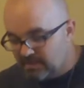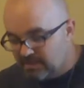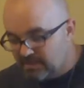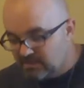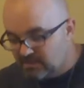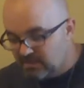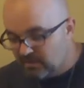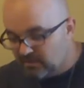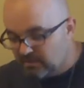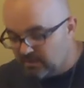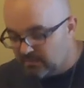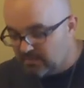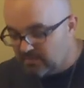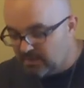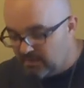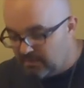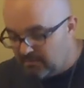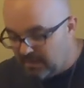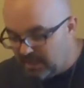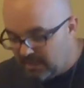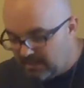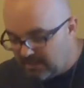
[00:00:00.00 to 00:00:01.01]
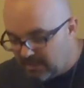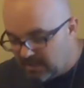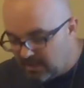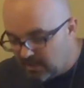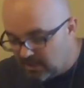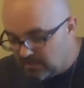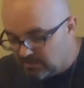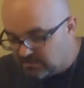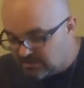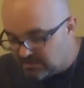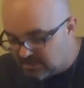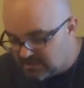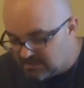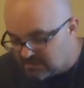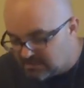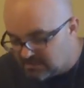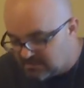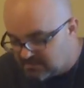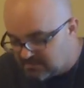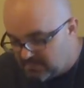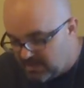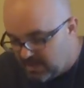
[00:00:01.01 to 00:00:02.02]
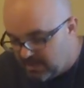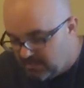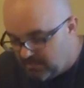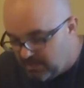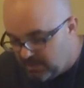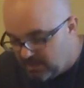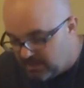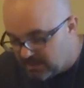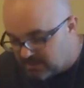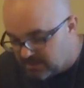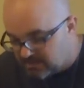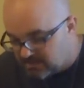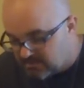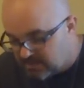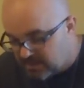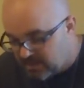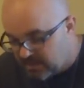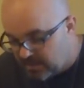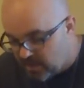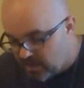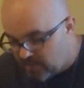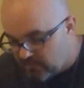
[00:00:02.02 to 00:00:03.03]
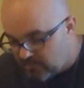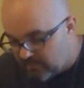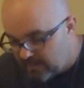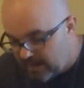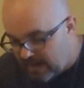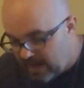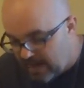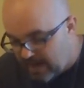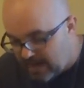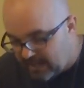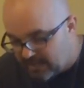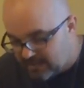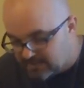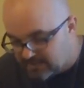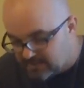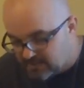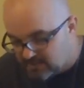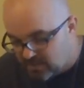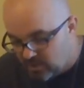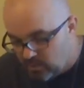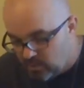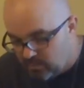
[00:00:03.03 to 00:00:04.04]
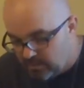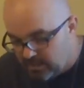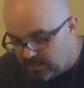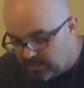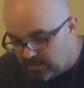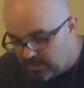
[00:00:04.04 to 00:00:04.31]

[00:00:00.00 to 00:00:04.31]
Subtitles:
He told them, "The man they called Jesus made mud and spread it over my eyes and told me,